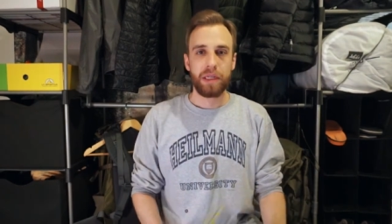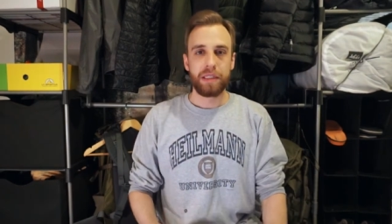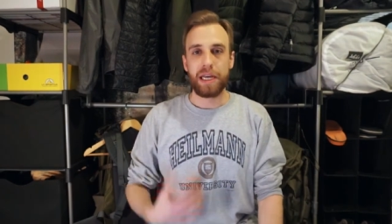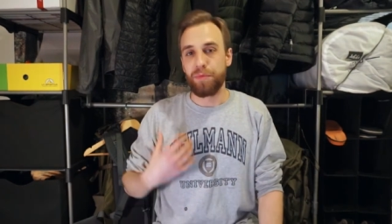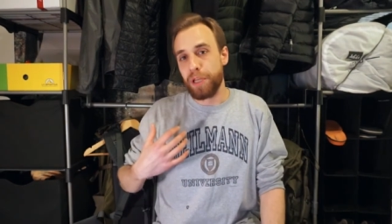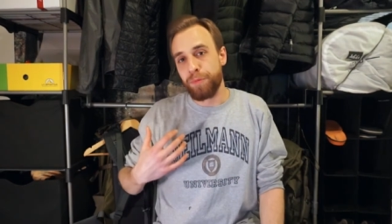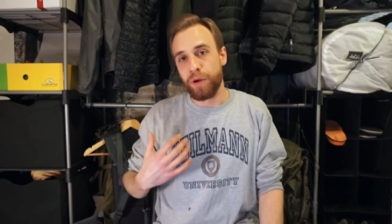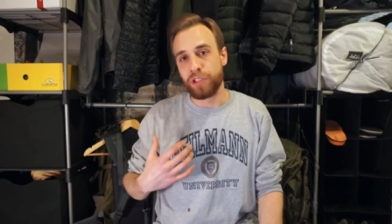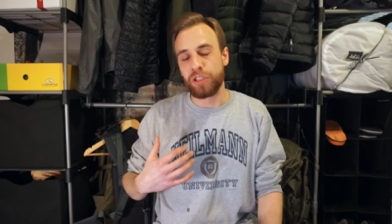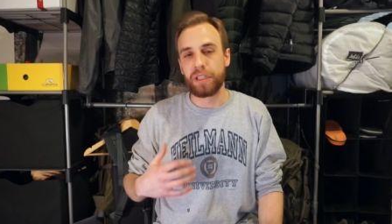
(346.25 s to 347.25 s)
Now, me
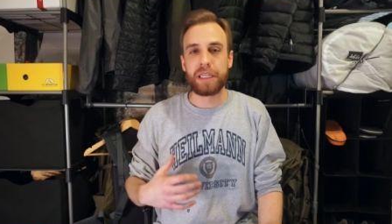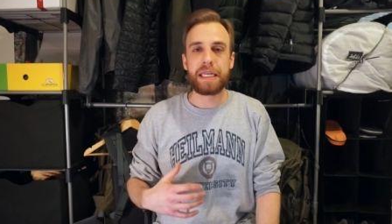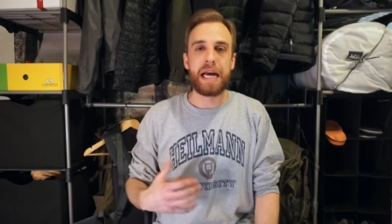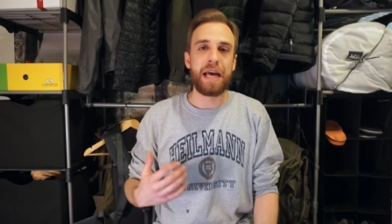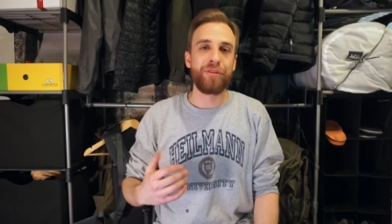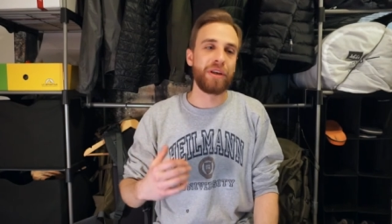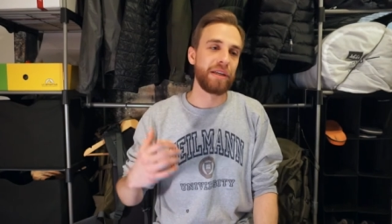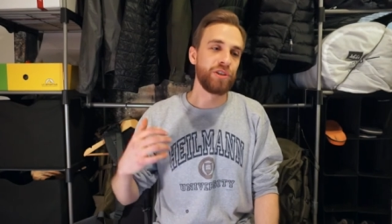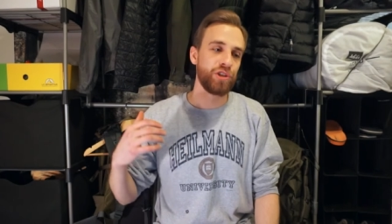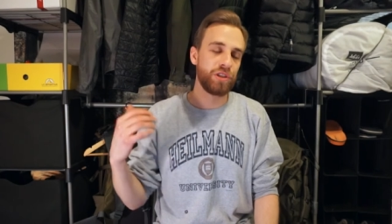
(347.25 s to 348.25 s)
personally, I think
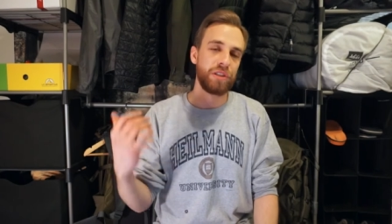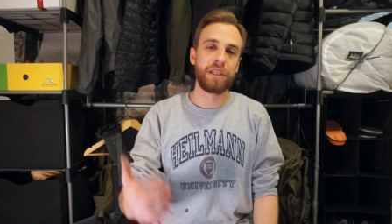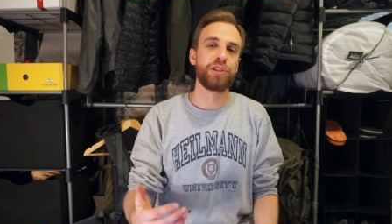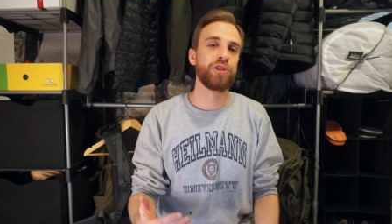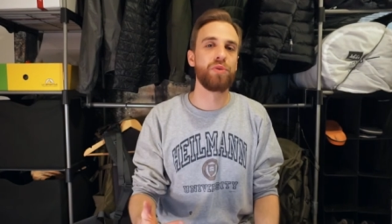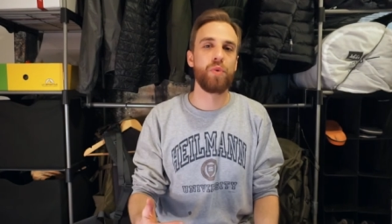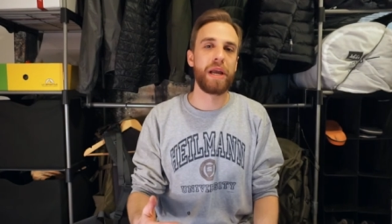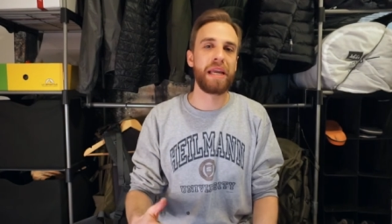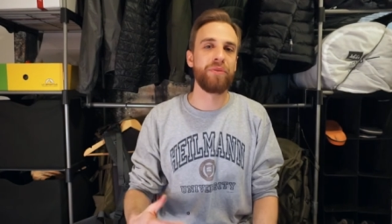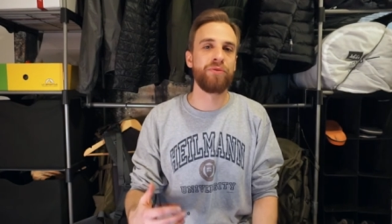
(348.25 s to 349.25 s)
it's just additional
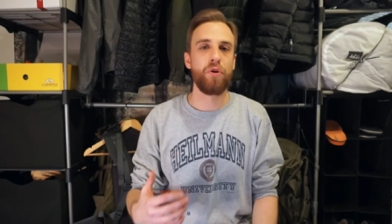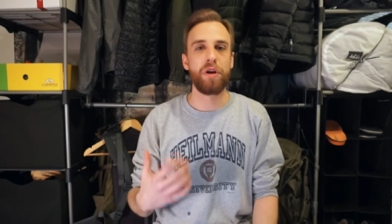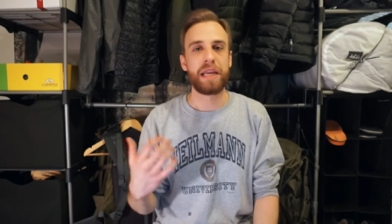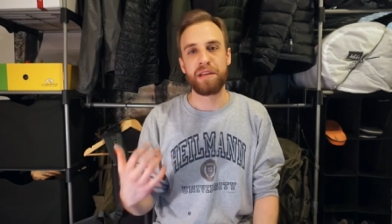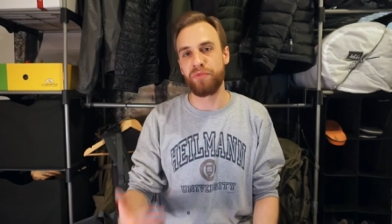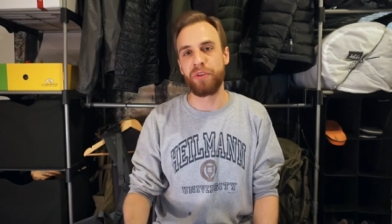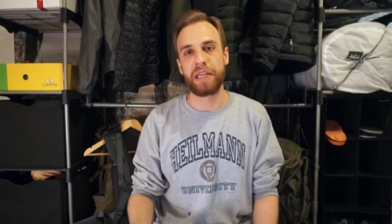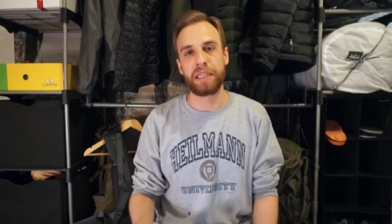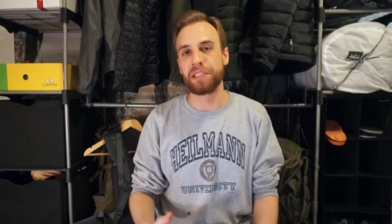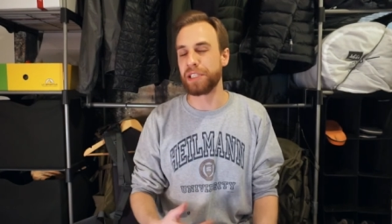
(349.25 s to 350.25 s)
weight for a
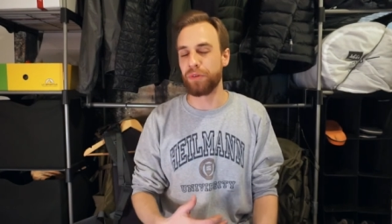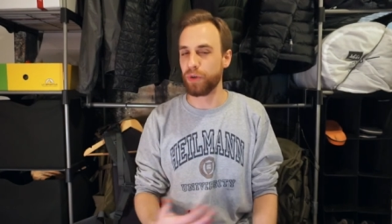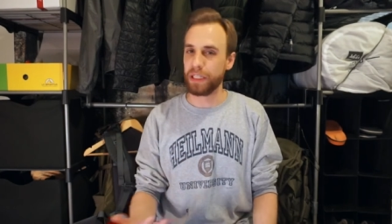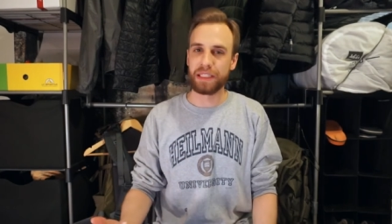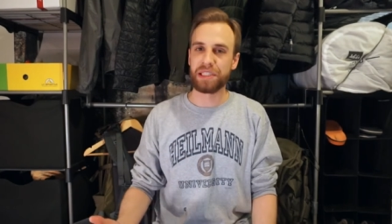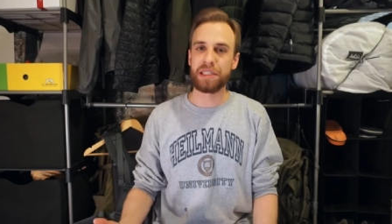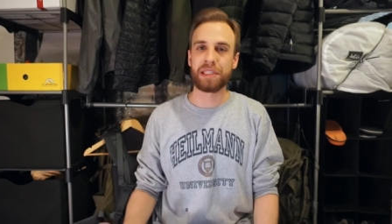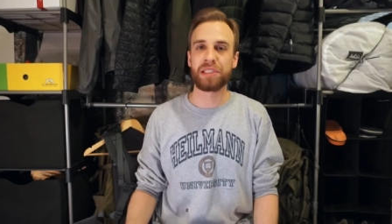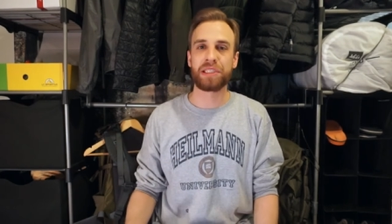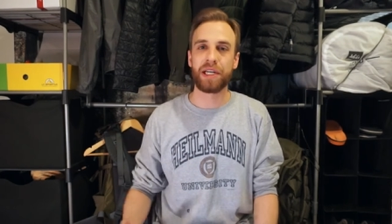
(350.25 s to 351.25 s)
convenience that really isn't
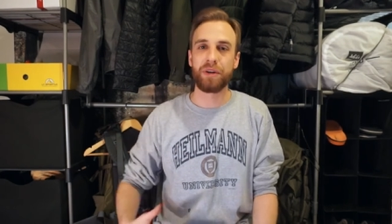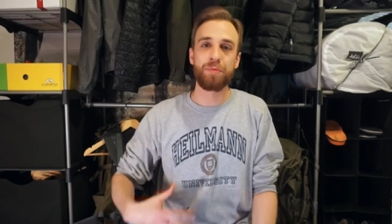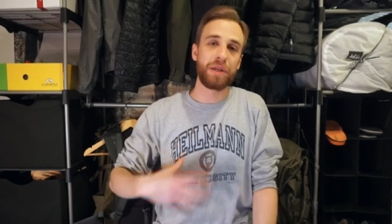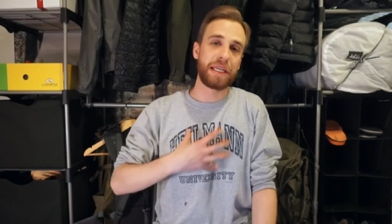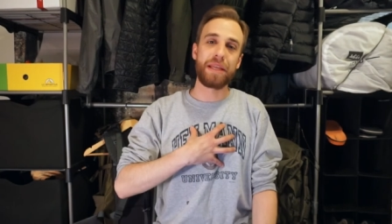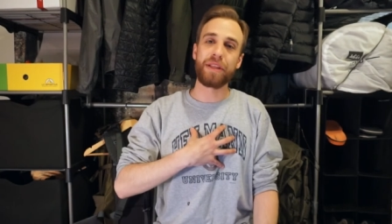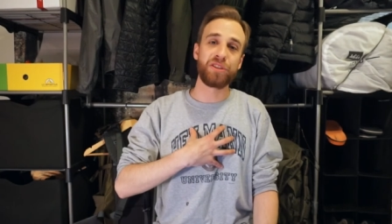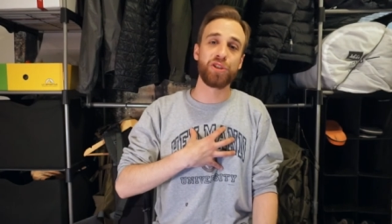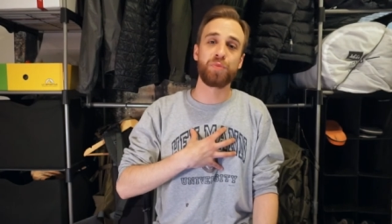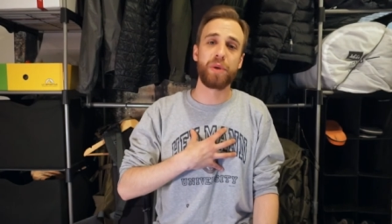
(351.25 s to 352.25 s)
necessary, but again,
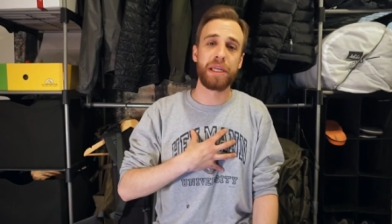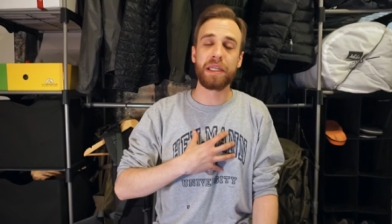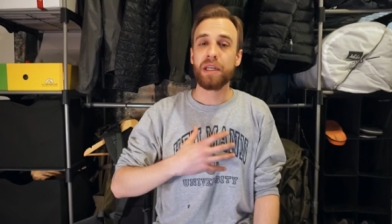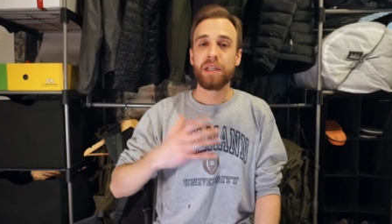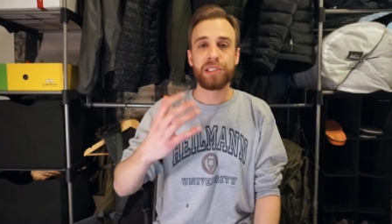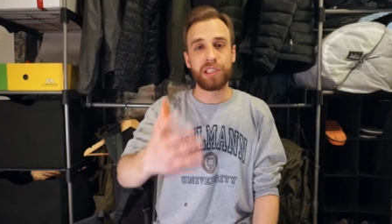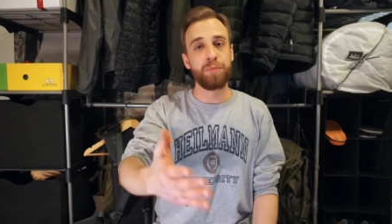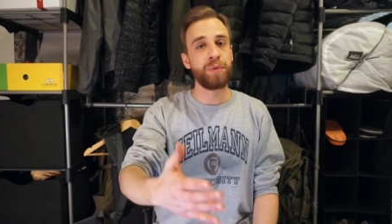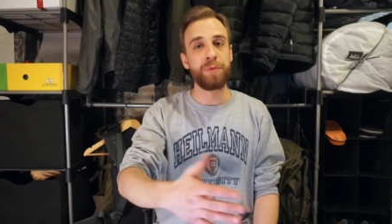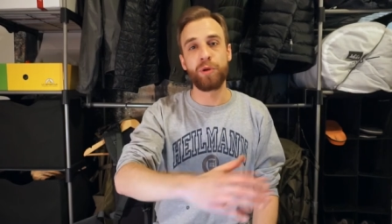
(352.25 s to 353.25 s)
that's just me.
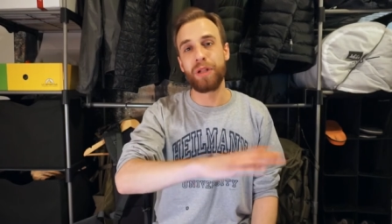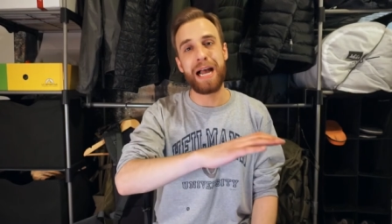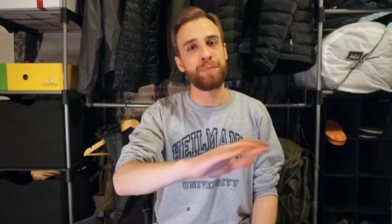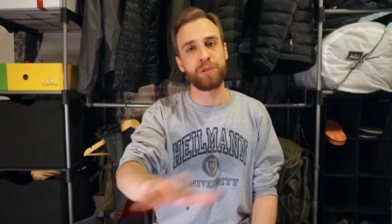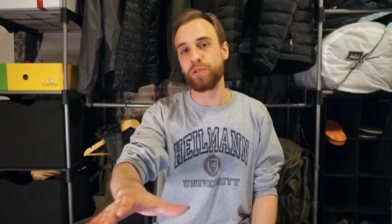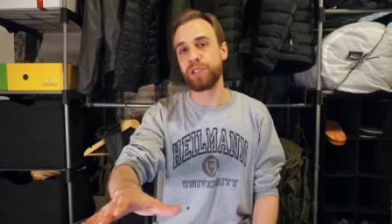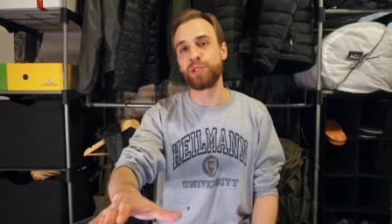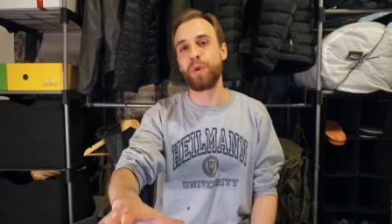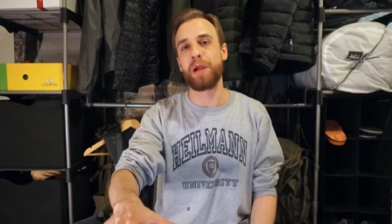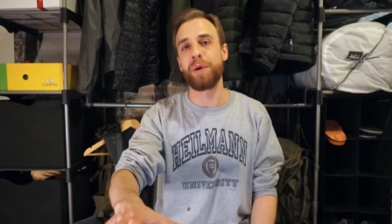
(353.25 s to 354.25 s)
Some people absolutely
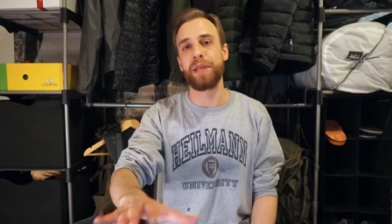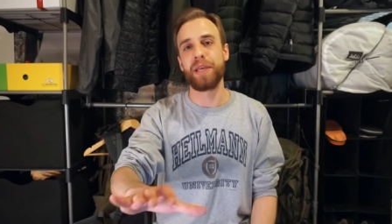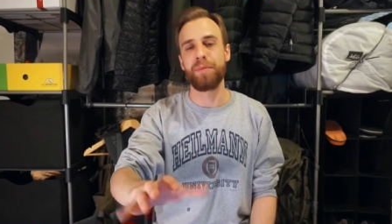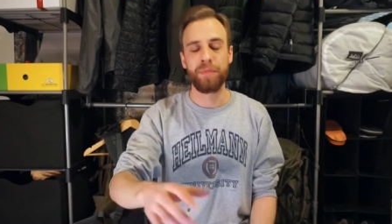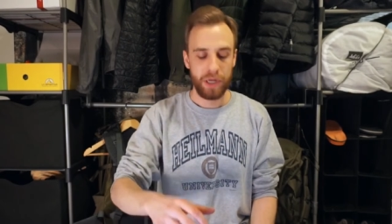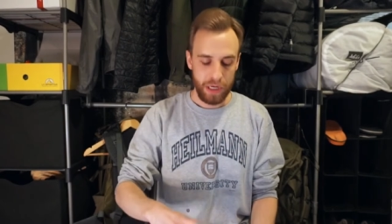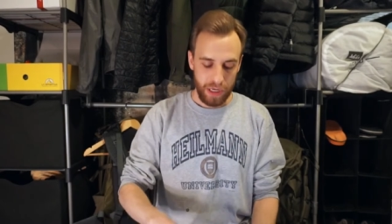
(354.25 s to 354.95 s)
swear by them.